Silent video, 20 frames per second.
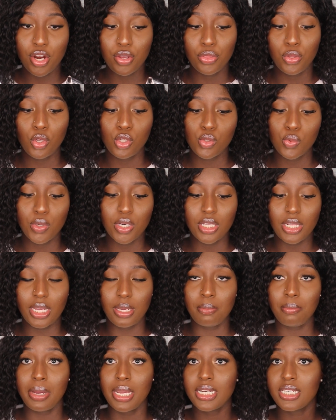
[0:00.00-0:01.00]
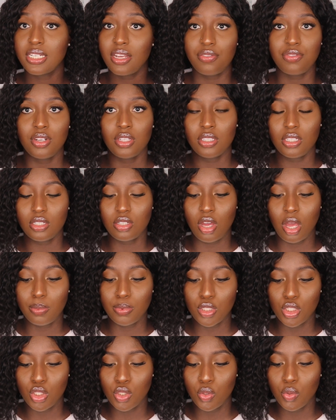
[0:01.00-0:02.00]
Those were like my definitely top
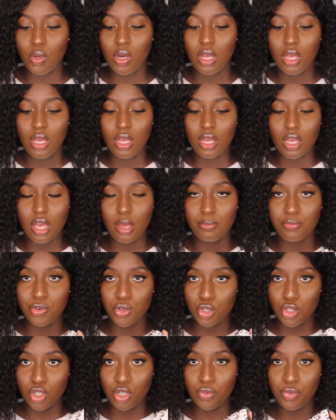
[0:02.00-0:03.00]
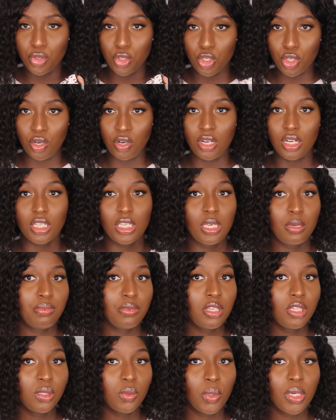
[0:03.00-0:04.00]
two. I'm for sure gonna keep
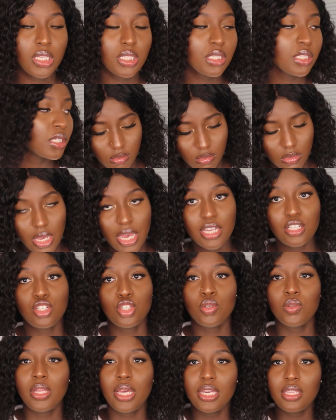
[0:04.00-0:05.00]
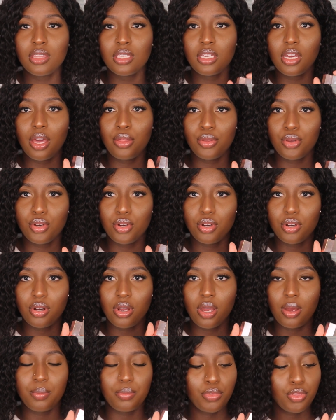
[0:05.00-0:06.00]
these ones. I do like the other
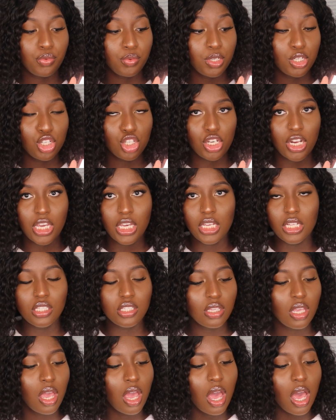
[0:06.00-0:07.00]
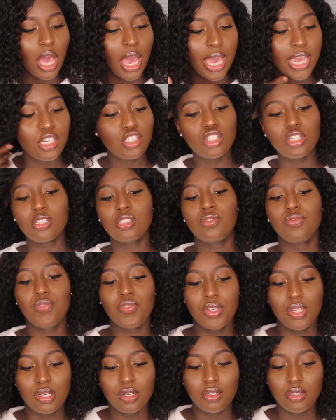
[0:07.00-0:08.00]
three shades. I just
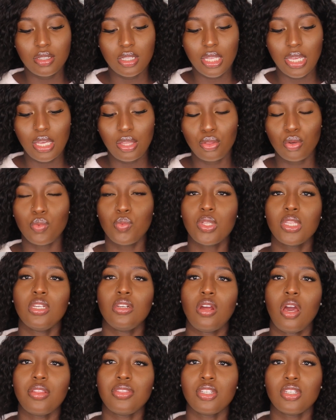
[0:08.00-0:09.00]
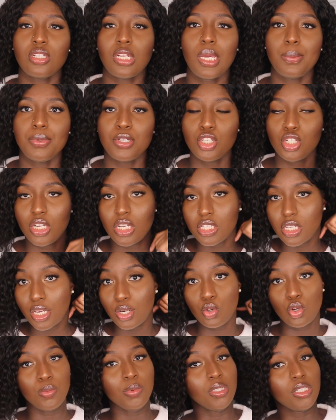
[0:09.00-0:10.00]
feel like they're really not the type of shades I
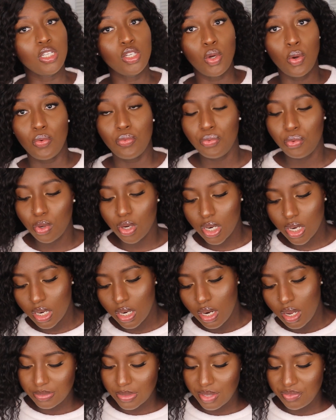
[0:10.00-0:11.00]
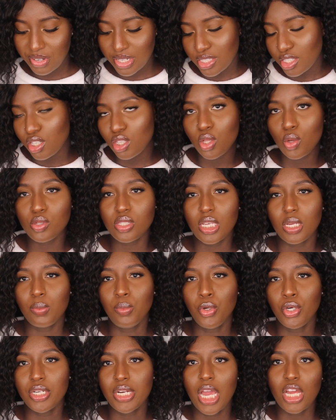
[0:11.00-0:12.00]
normally go for. Fenty Glow is like
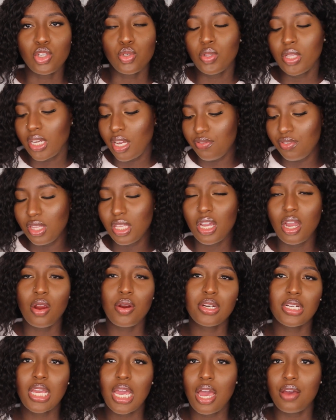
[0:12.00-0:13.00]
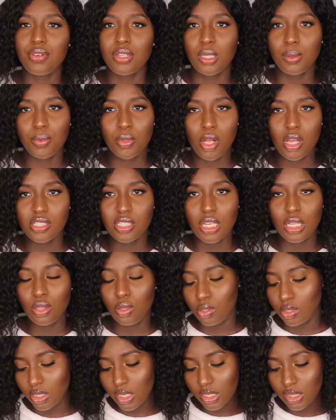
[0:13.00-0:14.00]
more natural. Like I feel like I already have a lip gloss that
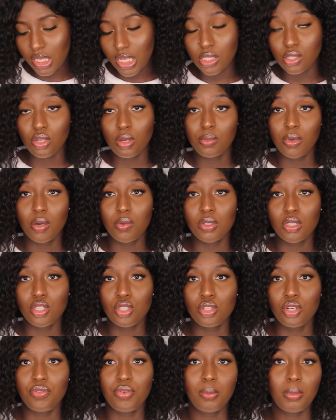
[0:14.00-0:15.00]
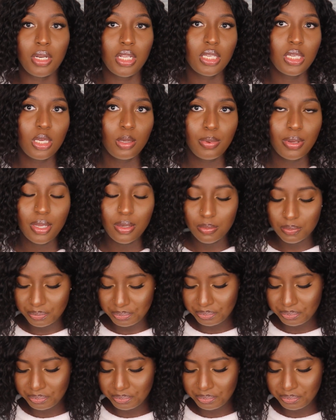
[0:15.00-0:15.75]
looks like that, so I'm not really sure if I'm gonna keep it.